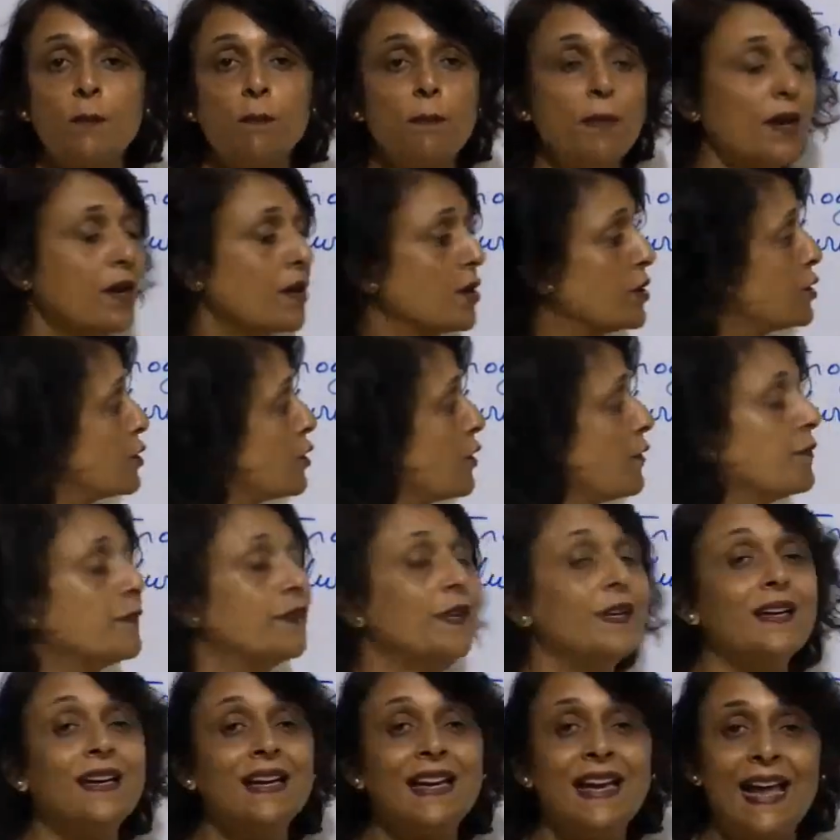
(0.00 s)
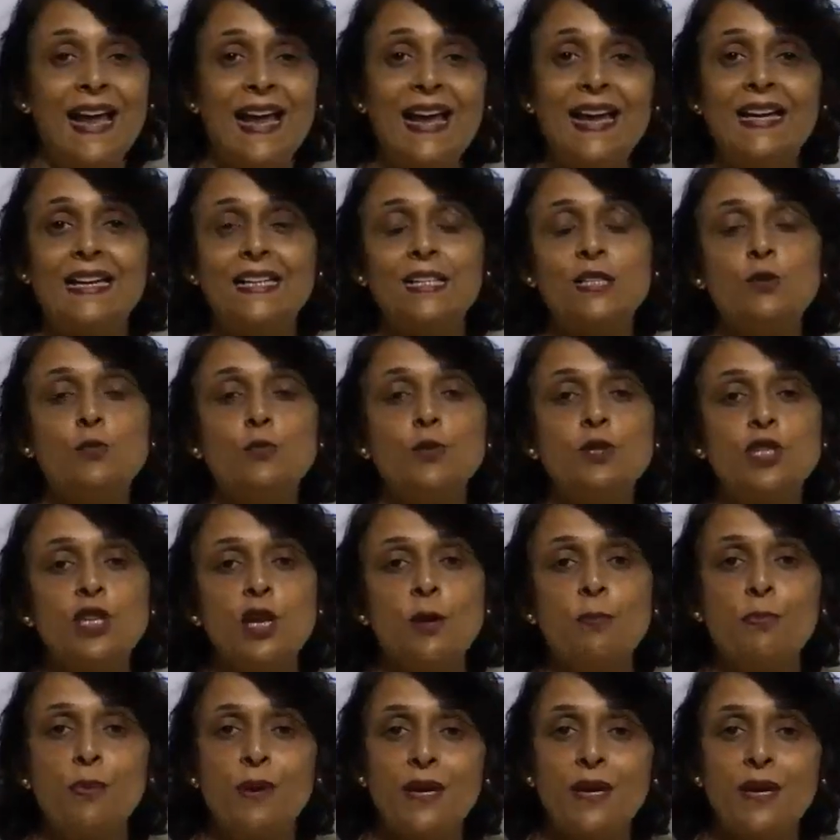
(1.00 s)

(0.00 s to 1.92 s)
because of the glands which are